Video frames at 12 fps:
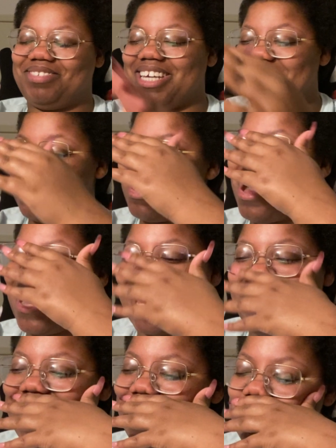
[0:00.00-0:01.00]
Yeah, I
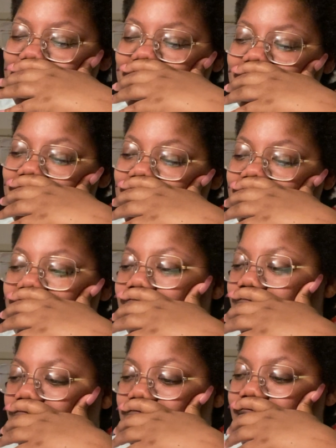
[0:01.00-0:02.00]
can't, man. I
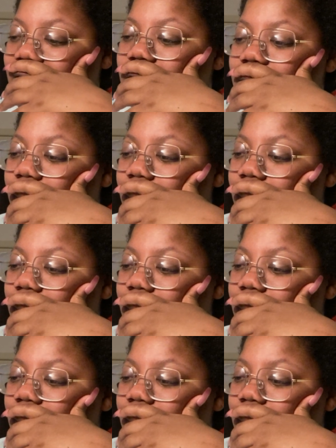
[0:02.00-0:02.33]
can't.